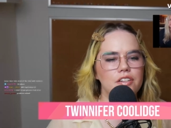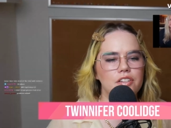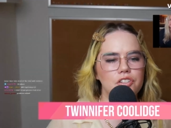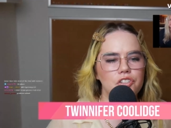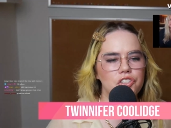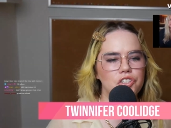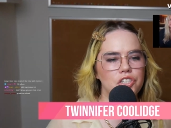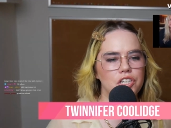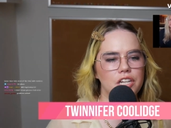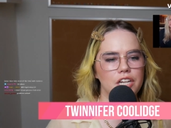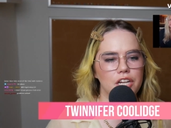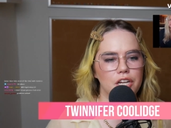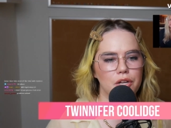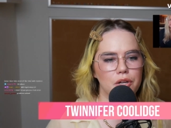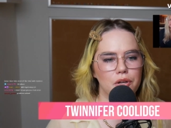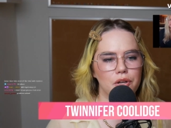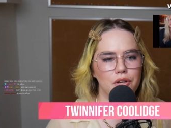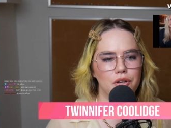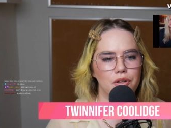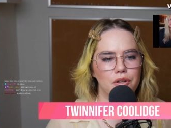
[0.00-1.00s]

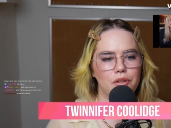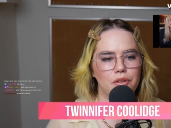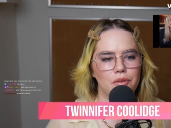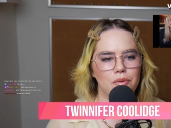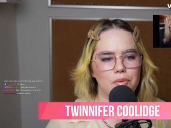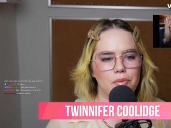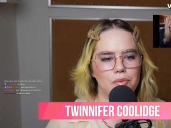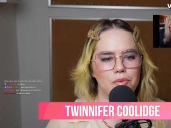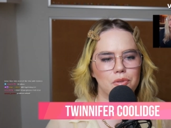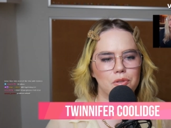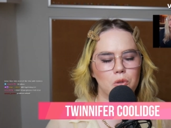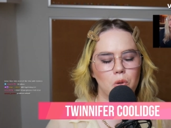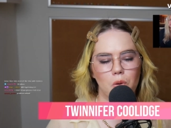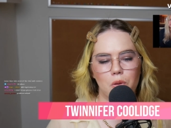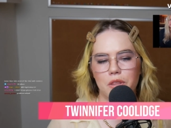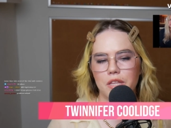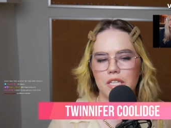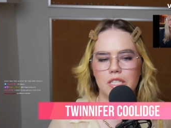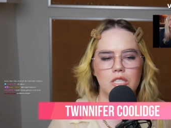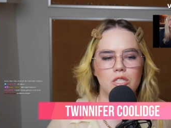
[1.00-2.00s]
she
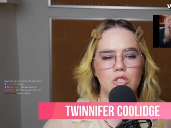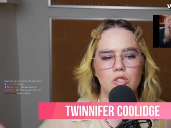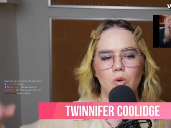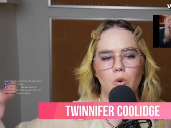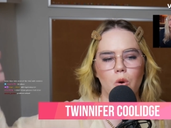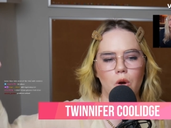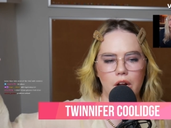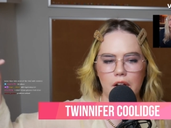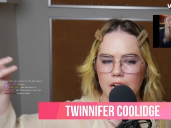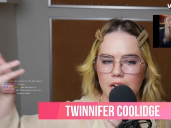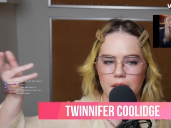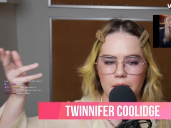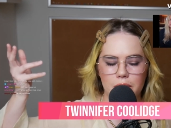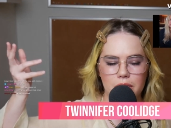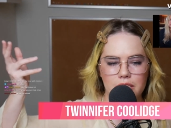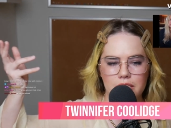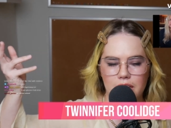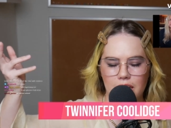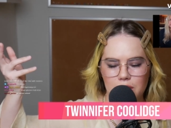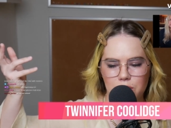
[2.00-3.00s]
told this story
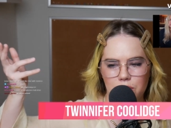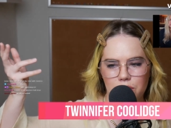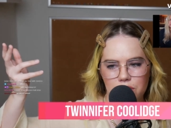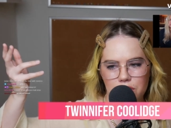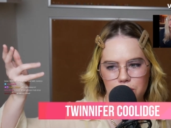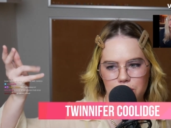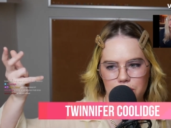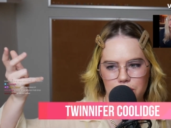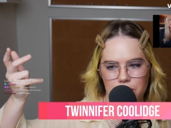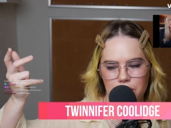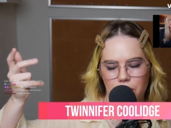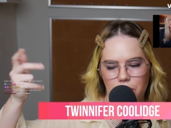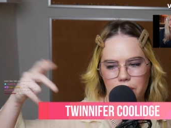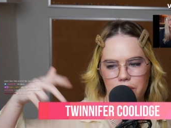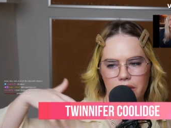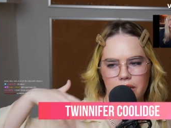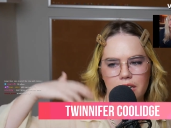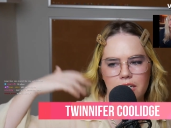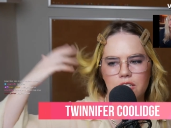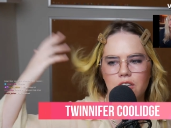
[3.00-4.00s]
because that's what you do when you go
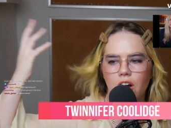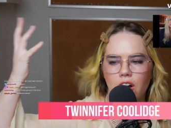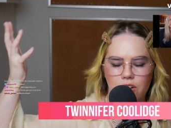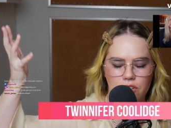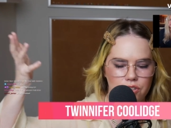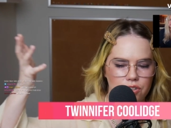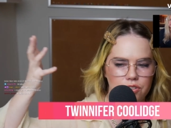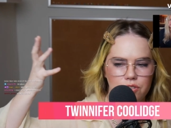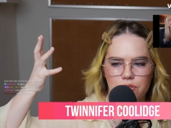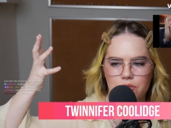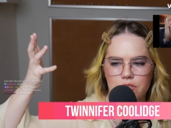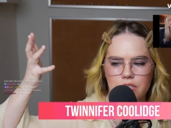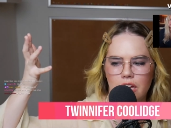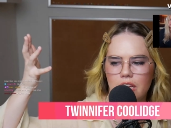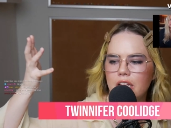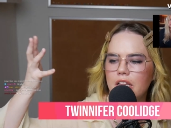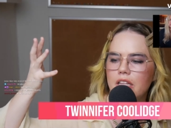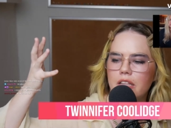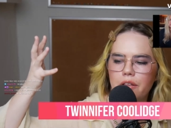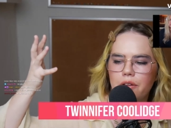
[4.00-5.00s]
on like a talk show, you
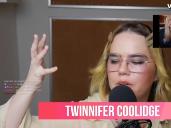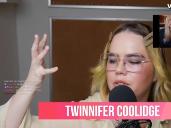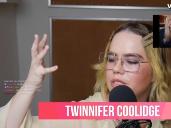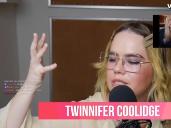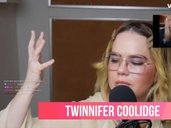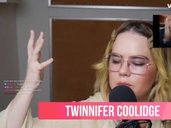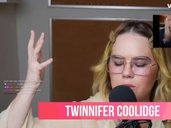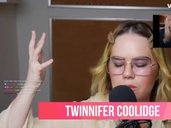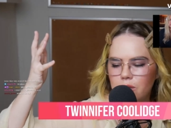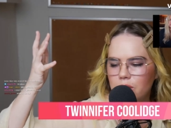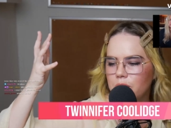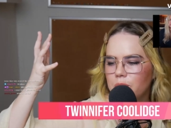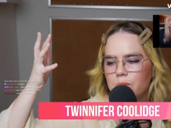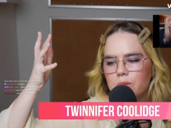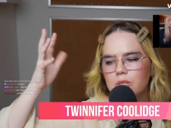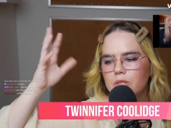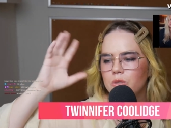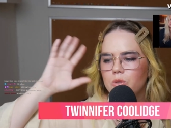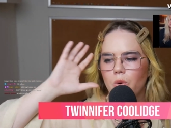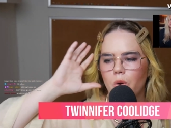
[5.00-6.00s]
tell a little
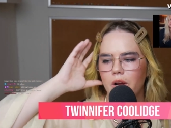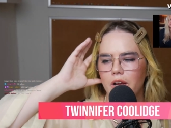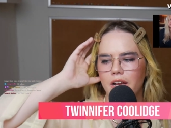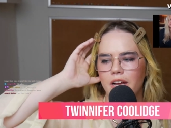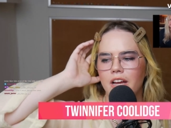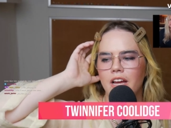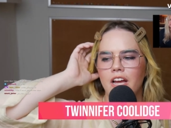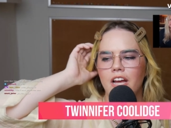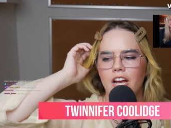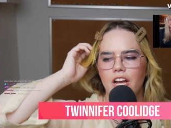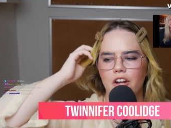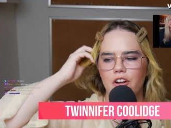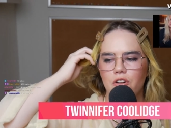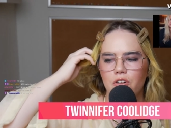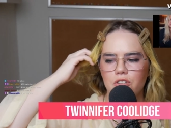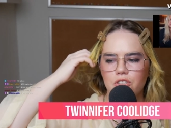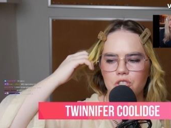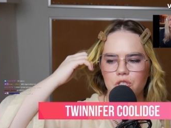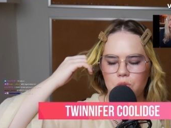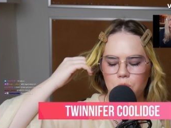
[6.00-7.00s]
cute story. And
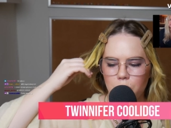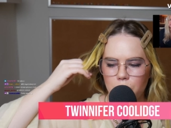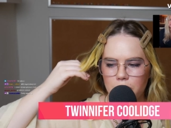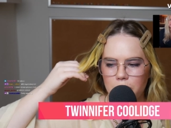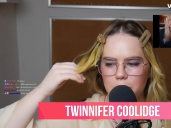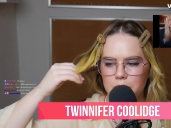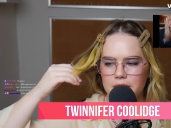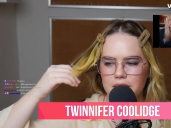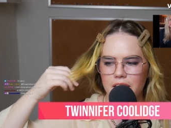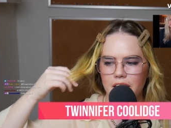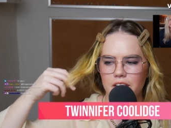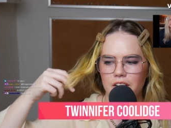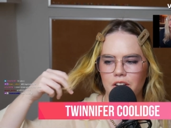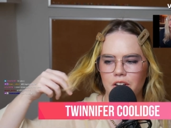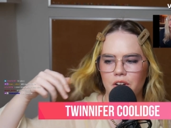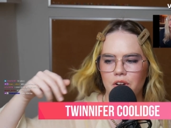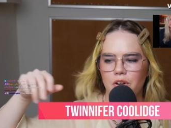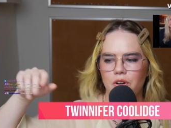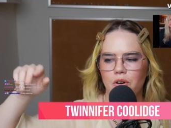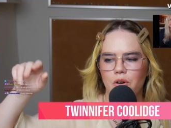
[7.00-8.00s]
her story was that
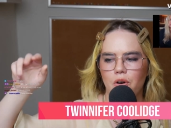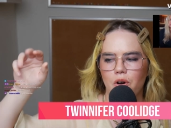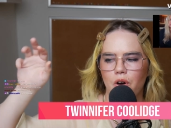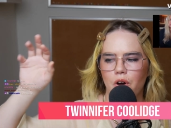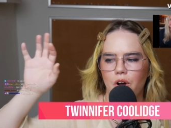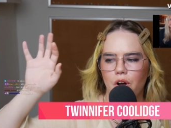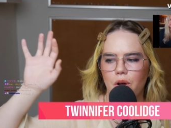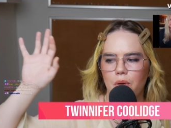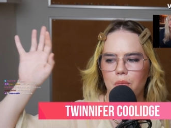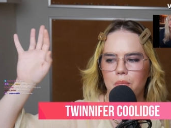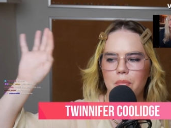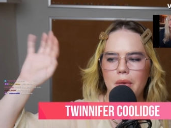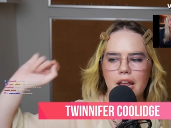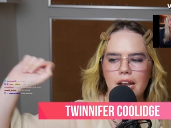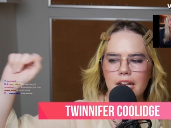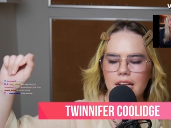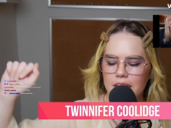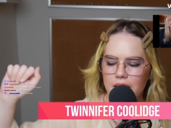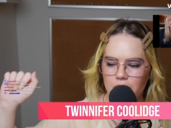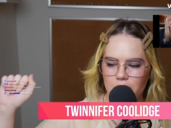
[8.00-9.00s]

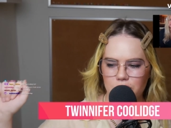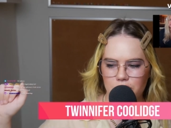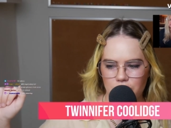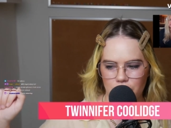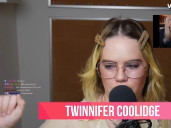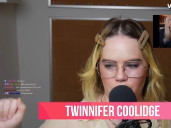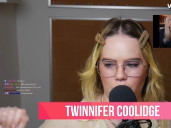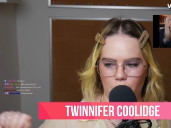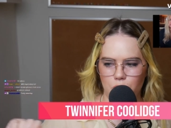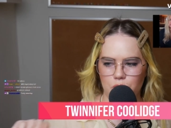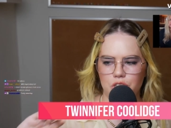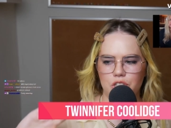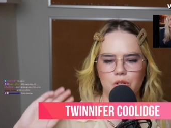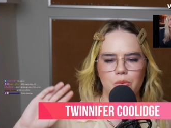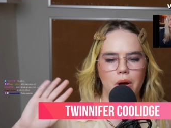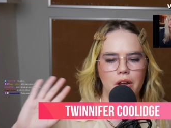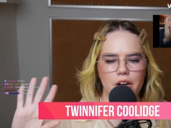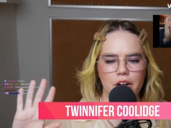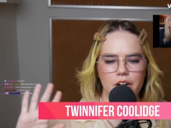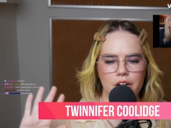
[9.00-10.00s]
many years ago, she
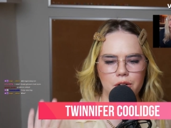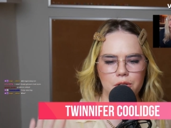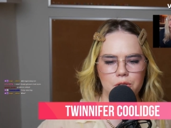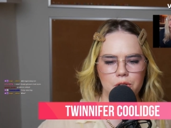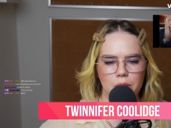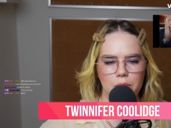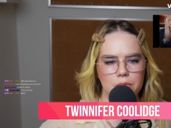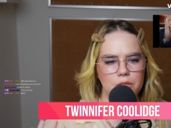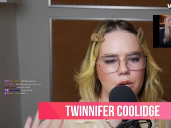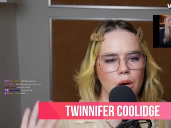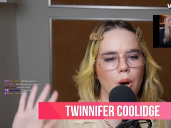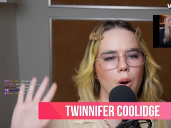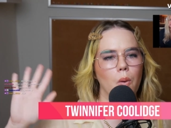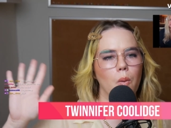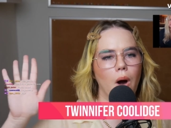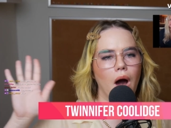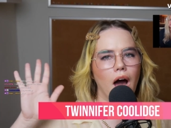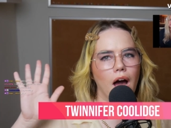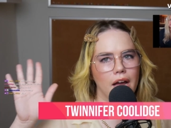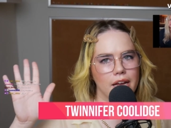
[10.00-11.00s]
went on a trip to
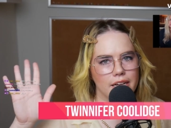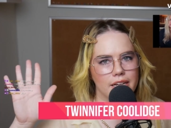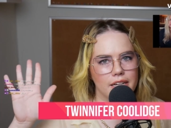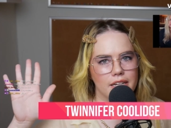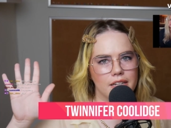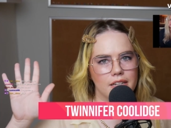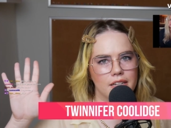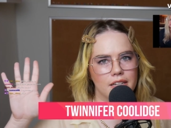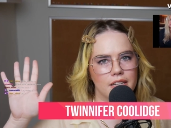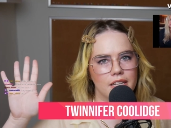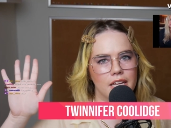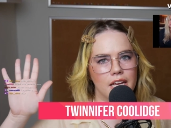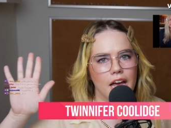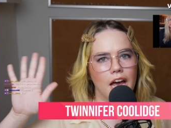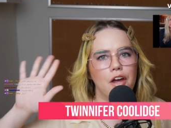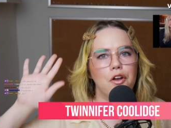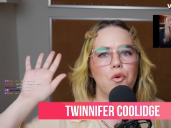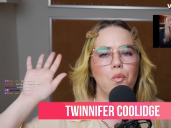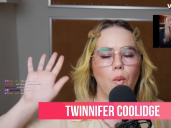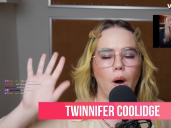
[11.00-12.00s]
Hawaii
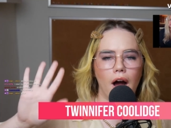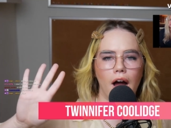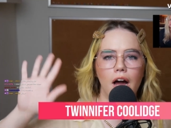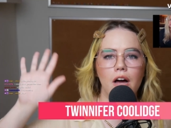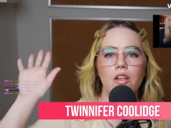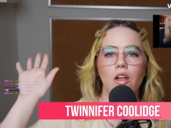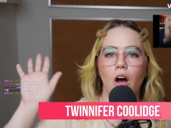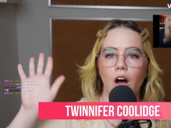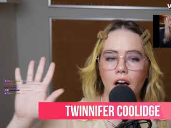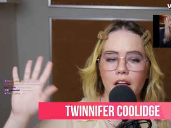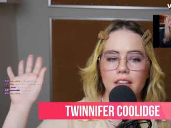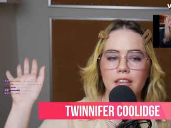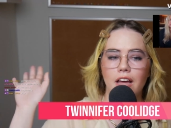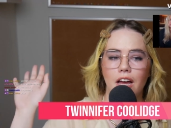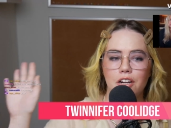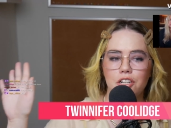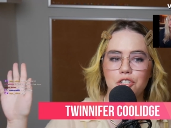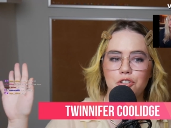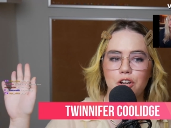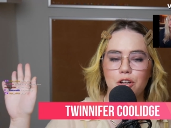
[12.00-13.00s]
and while on
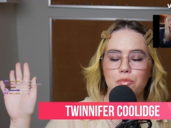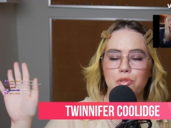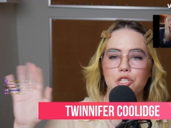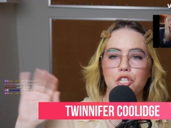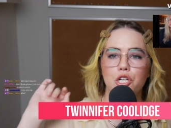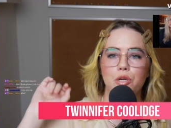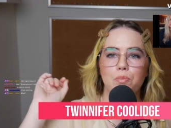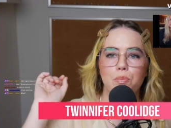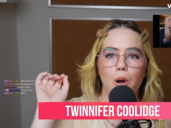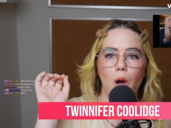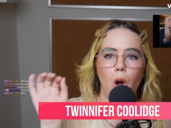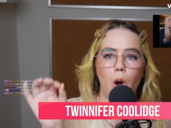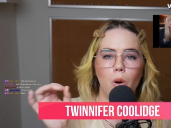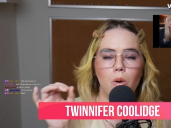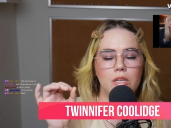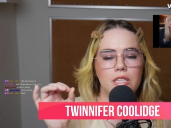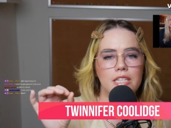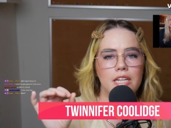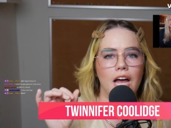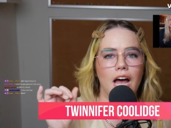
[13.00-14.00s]
that trip, she
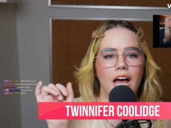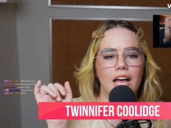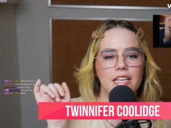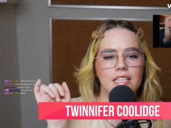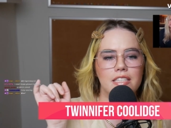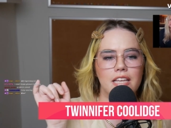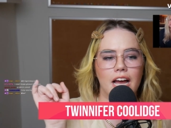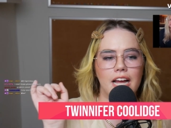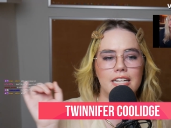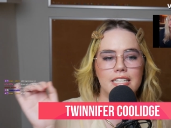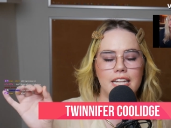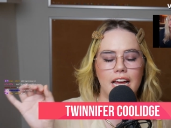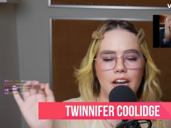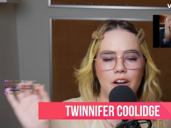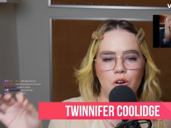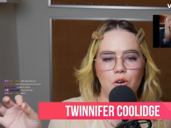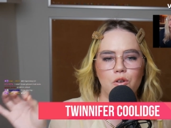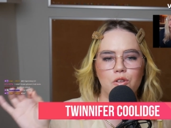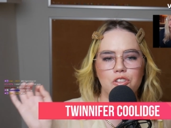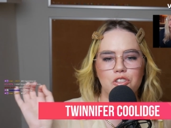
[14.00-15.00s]
posed as
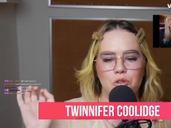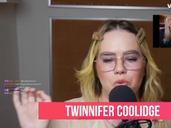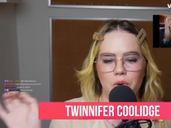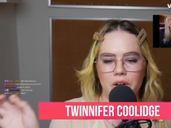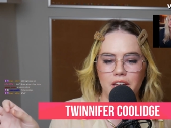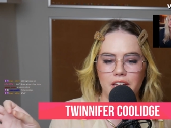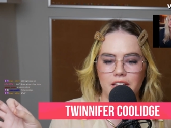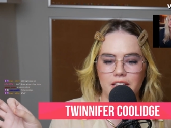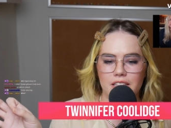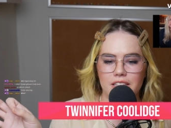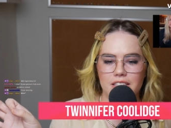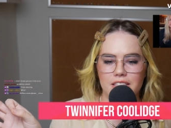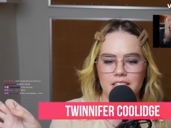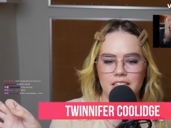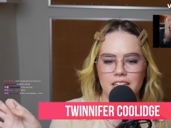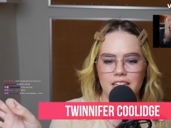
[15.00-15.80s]
identical twins